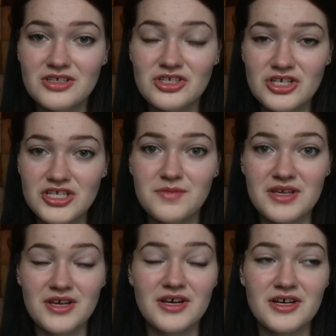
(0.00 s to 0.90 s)
just
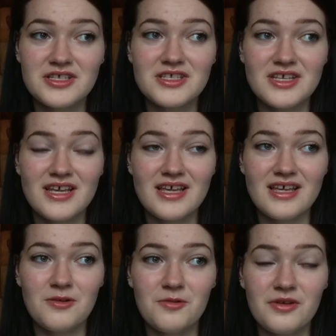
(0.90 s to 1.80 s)
because
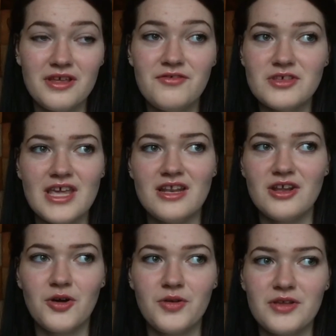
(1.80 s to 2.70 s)
if you say
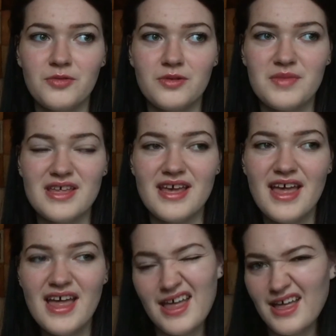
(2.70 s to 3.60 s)
no, it will be
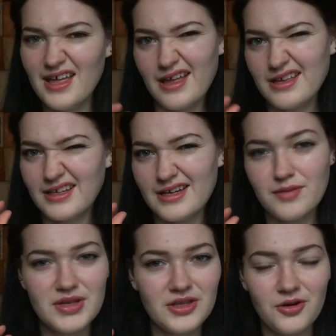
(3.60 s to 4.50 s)
a tiny
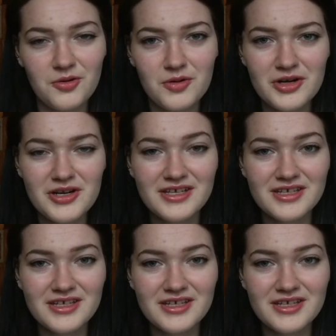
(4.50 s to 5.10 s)
bit awkward.